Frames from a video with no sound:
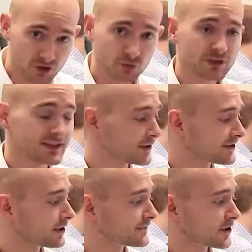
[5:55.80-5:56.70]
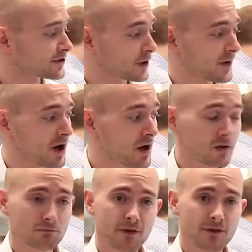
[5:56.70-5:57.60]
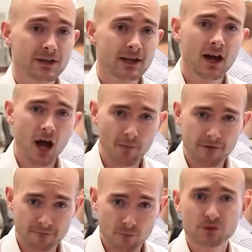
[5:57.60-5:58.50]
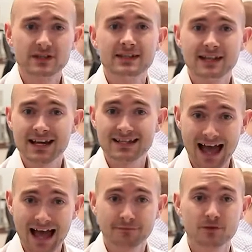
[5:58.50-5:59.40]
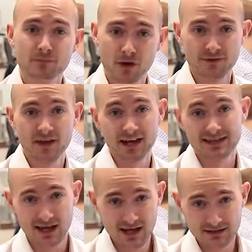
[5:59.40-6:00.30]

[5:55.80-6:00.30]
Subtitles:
Retail sales figures come out monthly about 14 days after the month end.